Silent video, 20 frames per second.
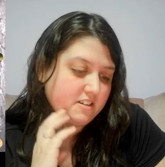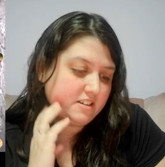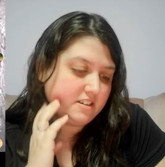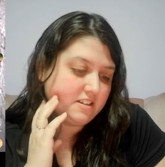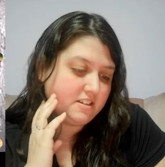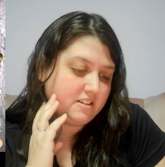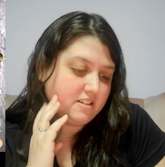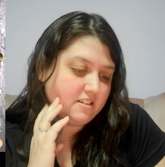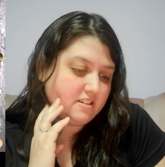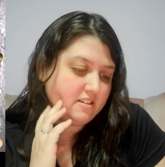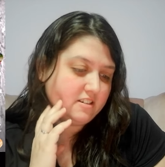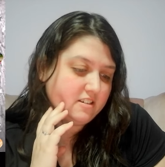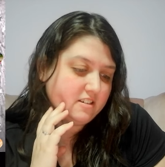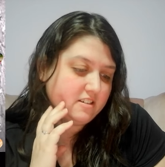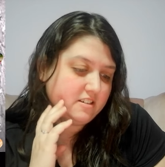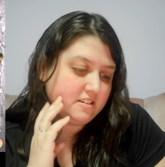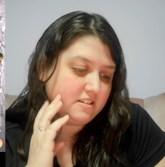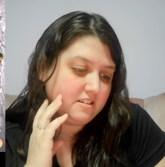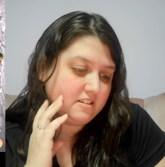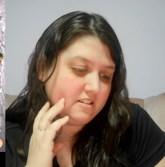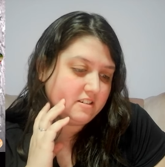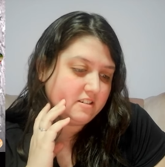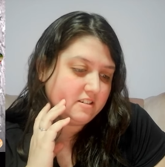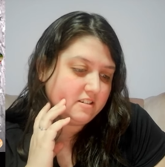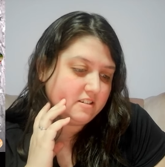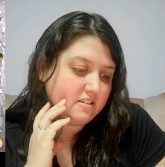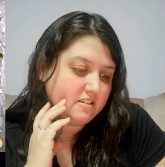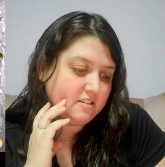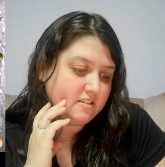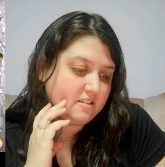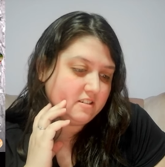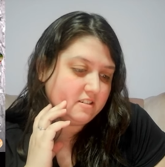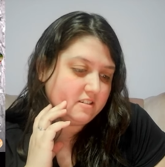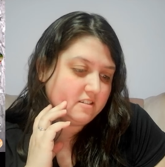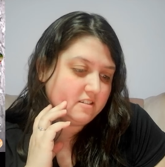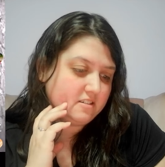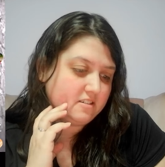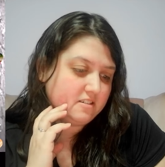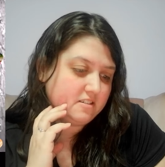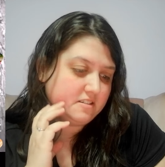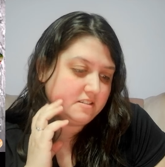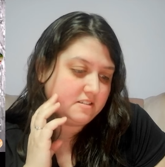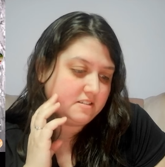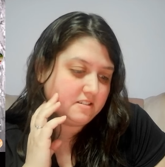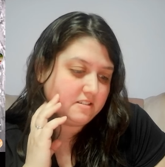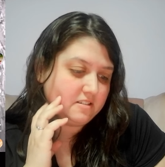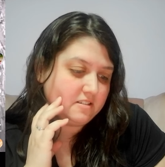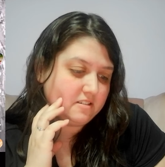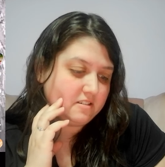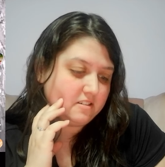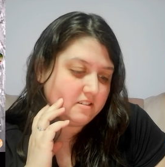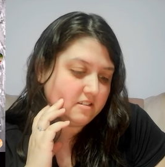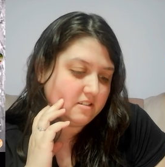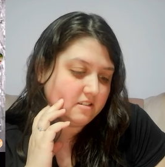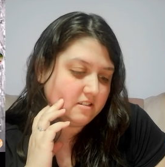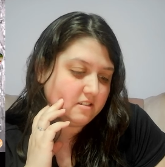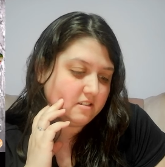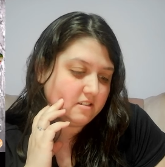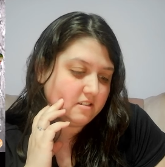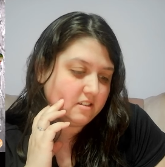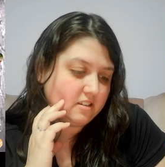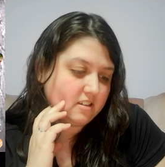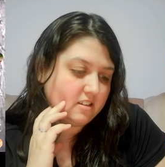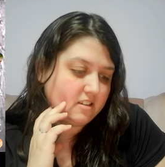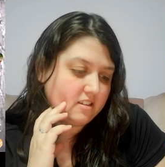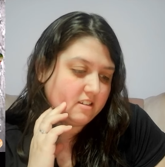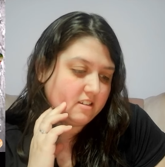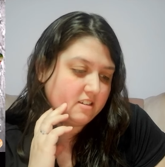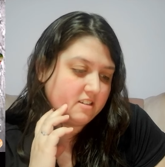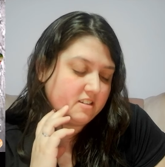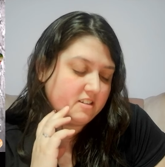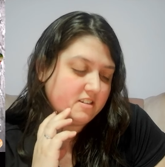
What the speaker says: (no one is talking)